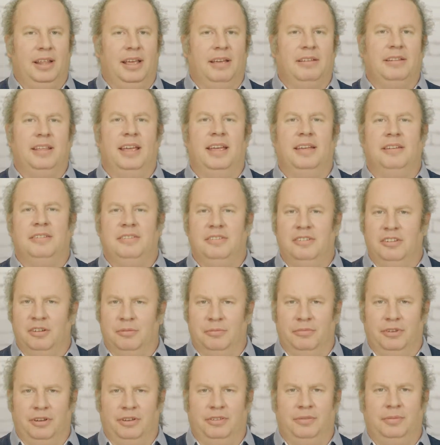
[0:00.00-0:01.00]
they're
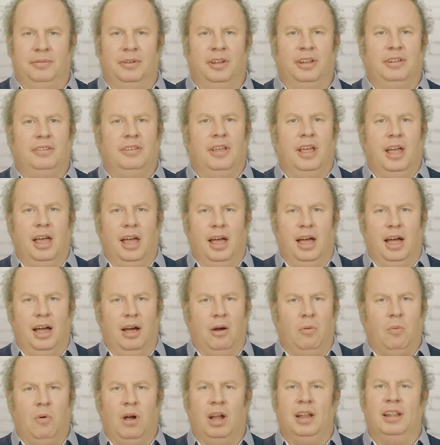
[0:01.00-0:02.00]
numerous, but
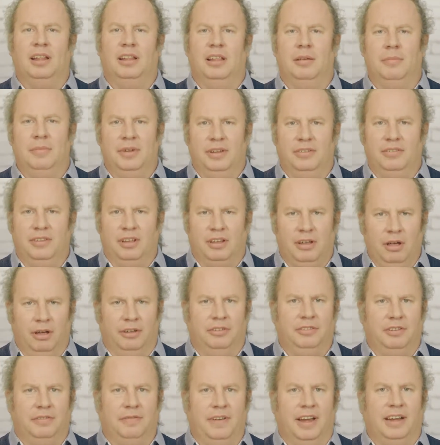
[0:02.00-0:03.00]
one of them is the
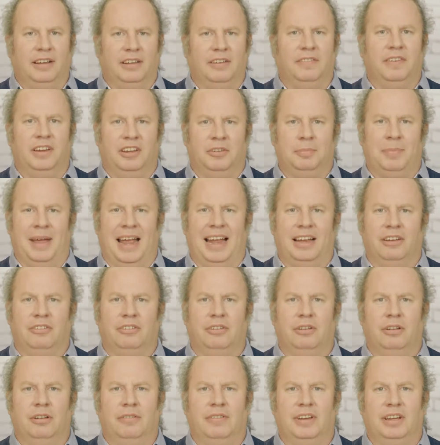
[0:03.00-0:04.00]
cost-effective
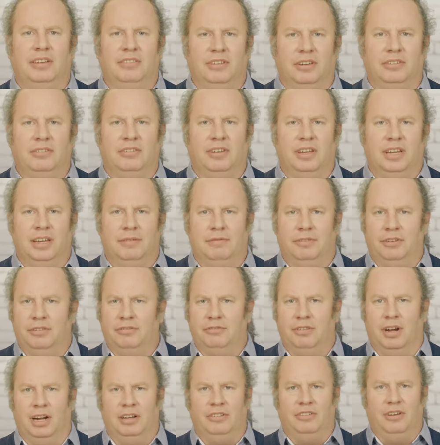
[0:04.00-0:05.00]
expansion of existing
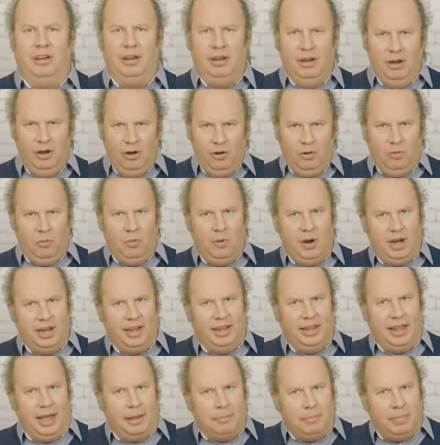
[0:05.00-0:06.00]
infrastructure,
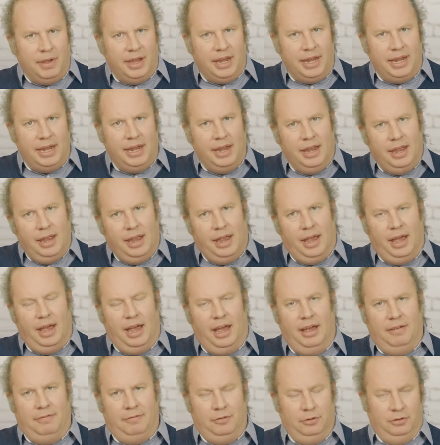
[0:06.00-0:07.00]
whether that be
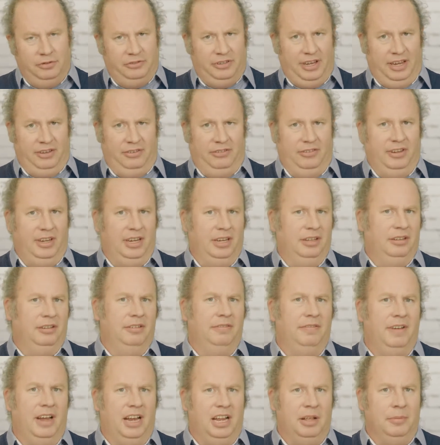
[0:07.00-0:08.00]
for testing and
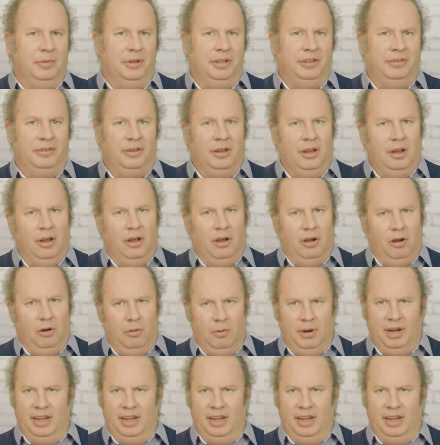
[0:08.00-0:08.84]
development, or